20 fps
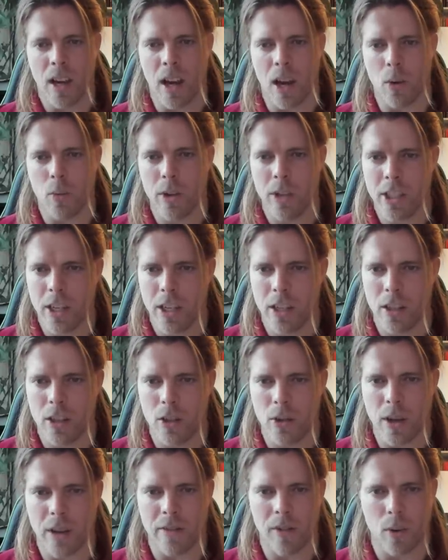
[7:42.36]
uh, which you can
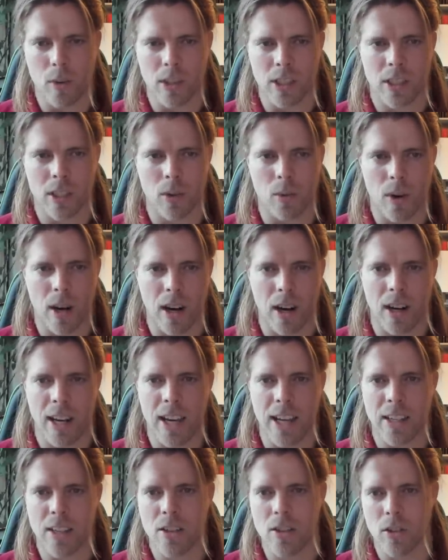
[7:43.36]
do every once in a while.
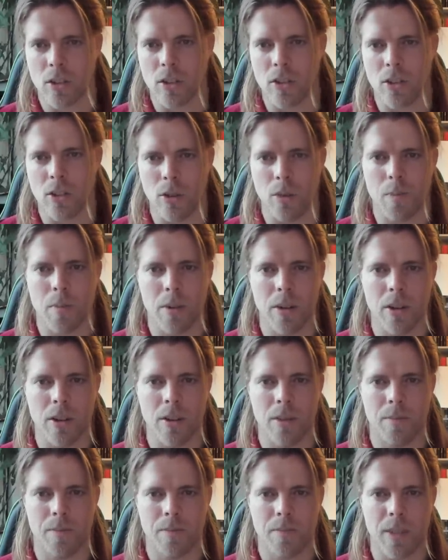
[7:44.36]
It's not
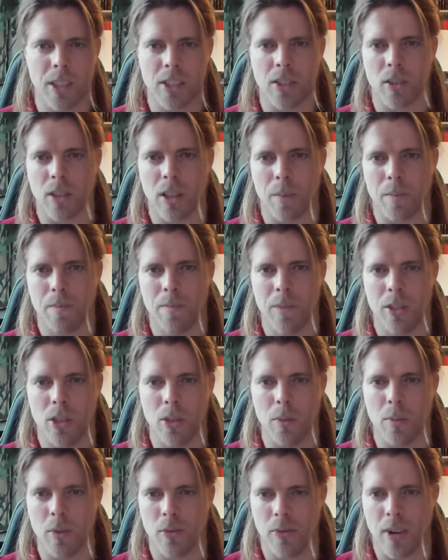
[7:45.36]
super, it's not a
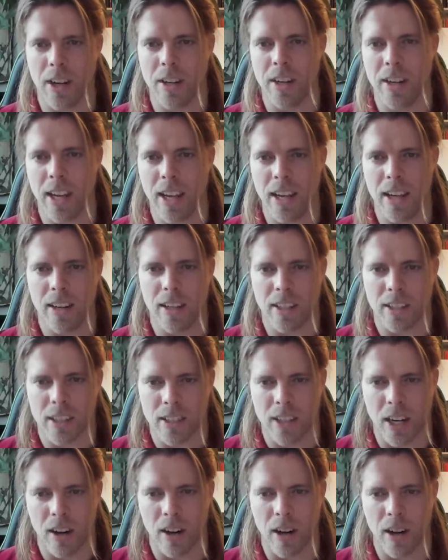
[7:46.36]
super fun day
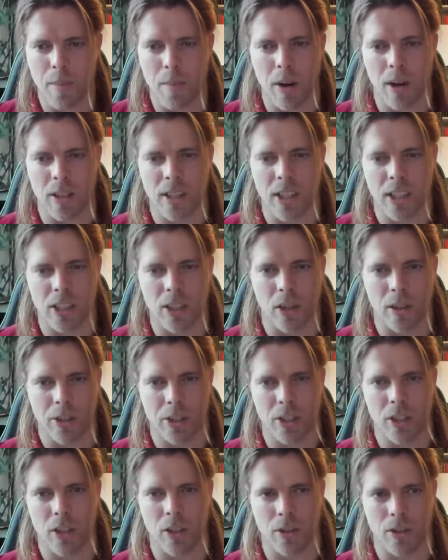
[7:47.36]
necessarily, but it's
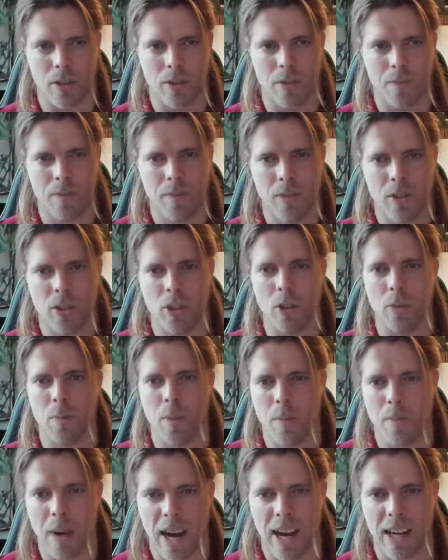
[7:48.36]
also not
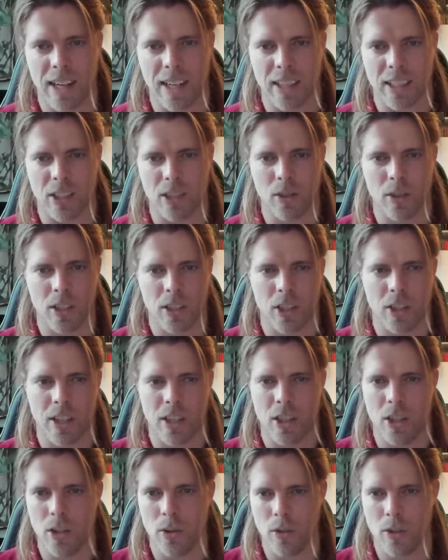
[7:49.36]
super bad as soon as you
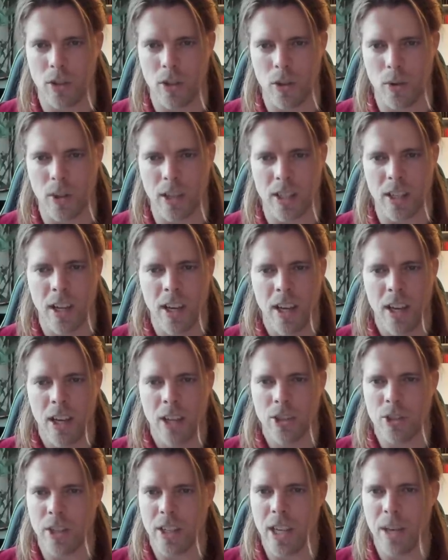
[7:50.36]
get used to it.
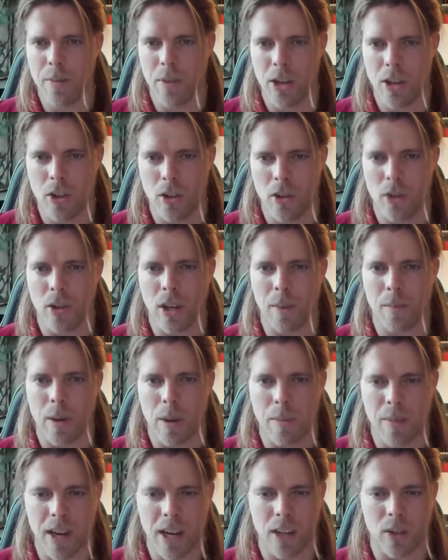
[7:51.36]
So it can be good to
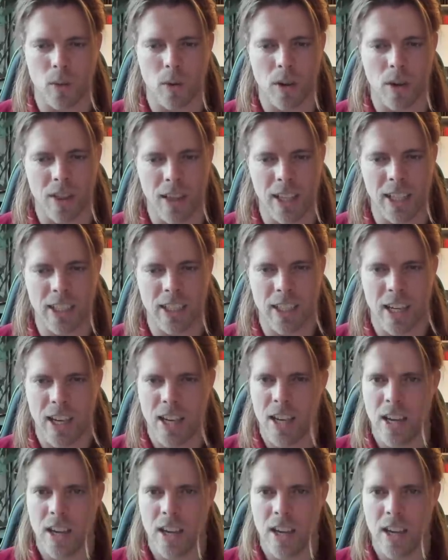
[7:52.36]
implement one of these